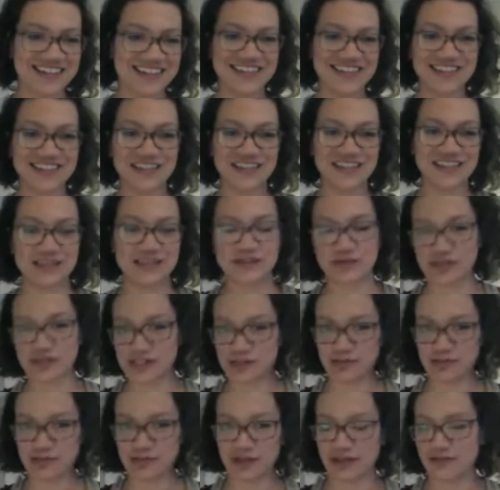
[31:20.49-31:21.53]
it's a
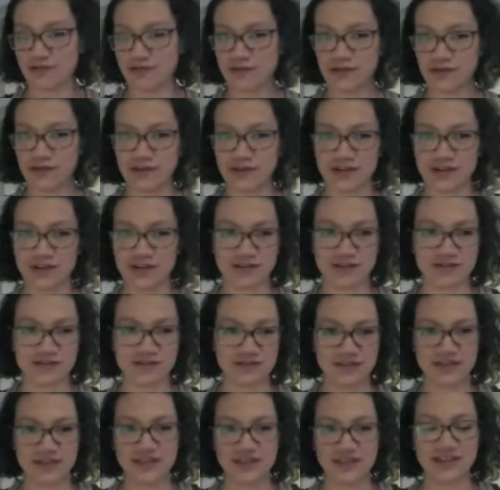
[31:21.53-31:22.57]
recipe for
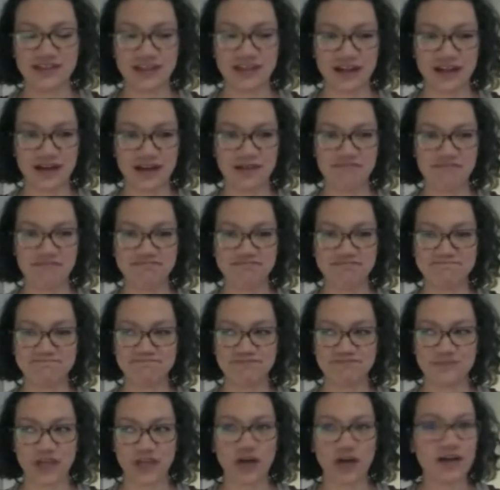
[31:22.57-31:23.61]

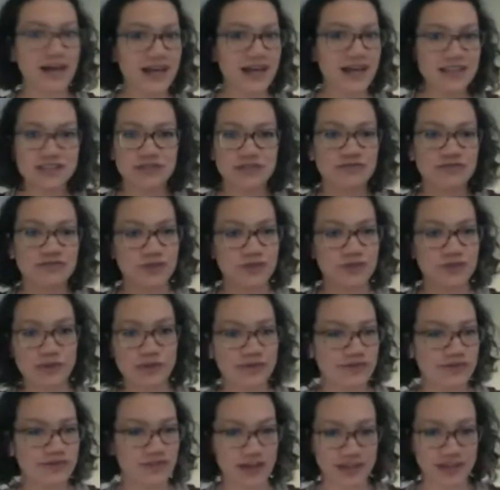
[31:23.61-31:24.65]
all kinds of fluid
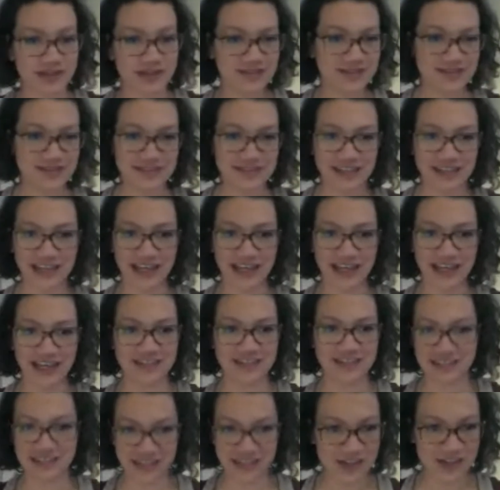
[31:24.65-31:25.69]
fun and
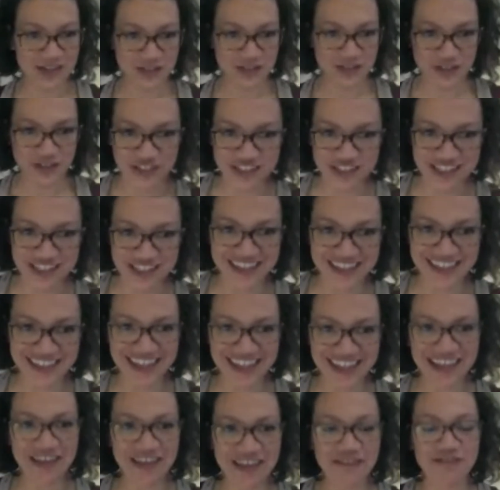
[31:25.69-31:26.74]
disasters
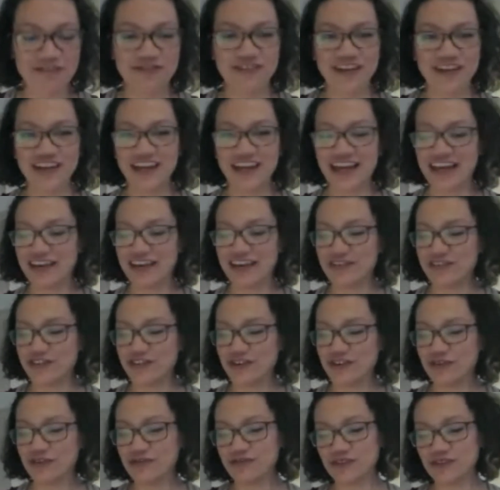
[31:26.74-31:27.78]
if you
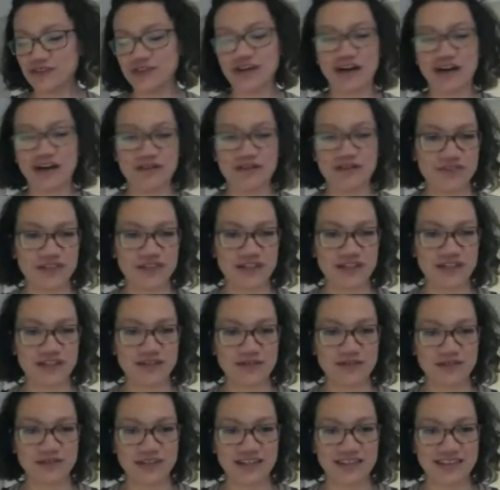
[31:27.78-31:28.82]
don't feel confident
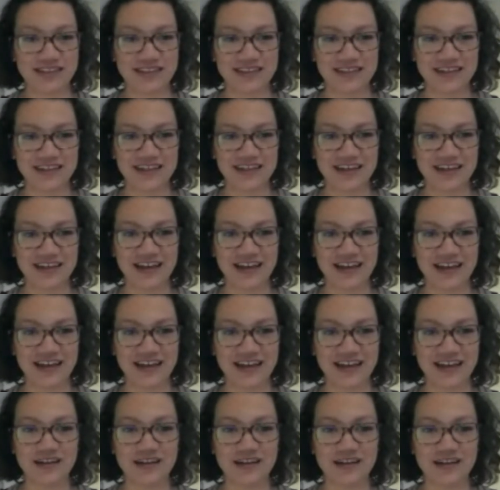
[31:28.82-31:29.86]
with a
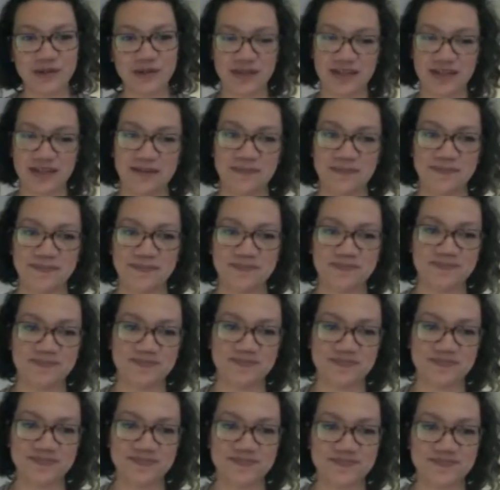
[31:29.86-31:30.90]
lot of wet medium.
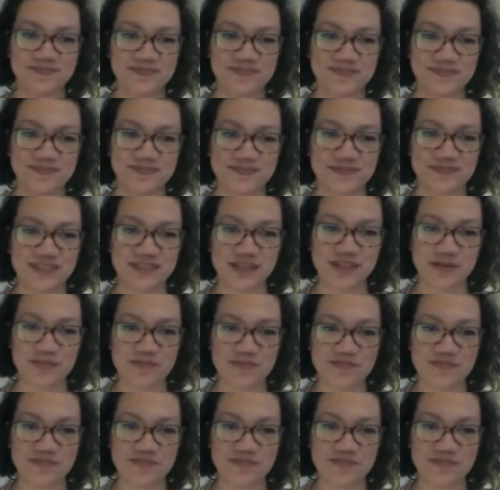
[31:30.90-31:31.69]
So,